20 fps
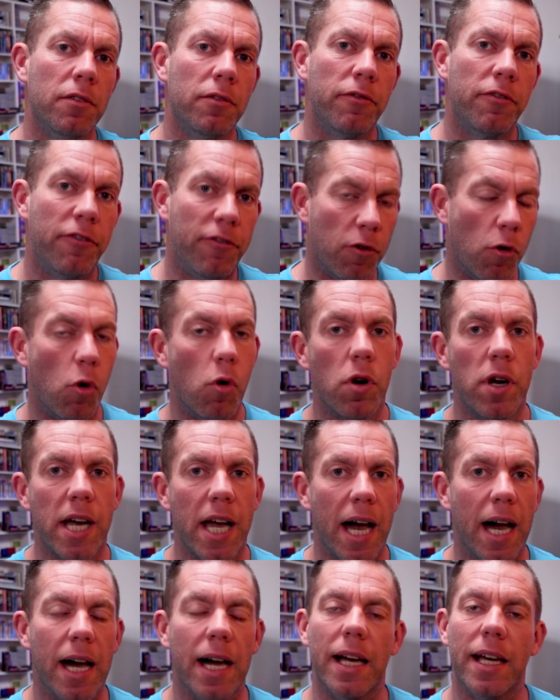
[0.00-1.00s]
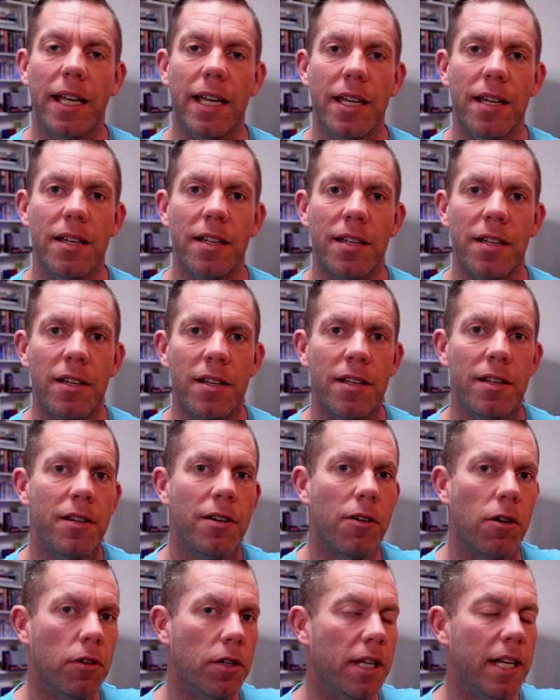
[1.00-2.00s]
4K
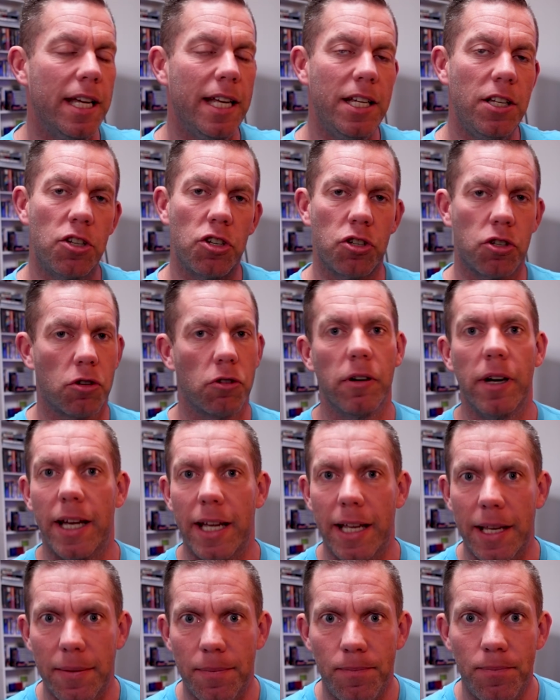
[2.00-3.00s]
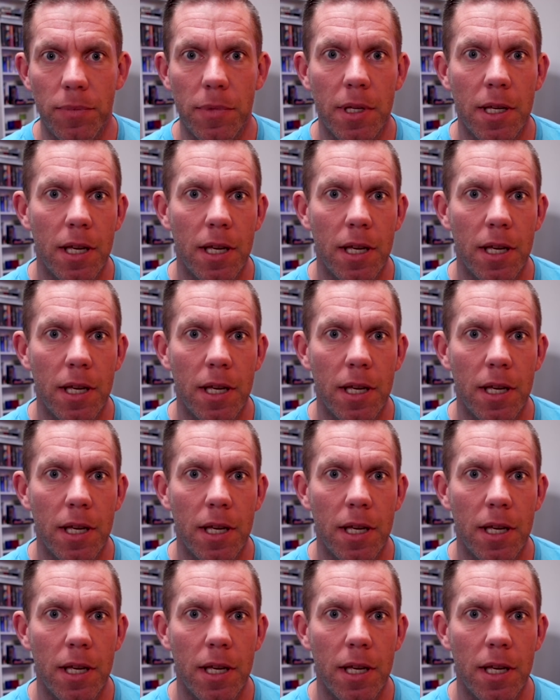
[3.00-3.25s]
on each screen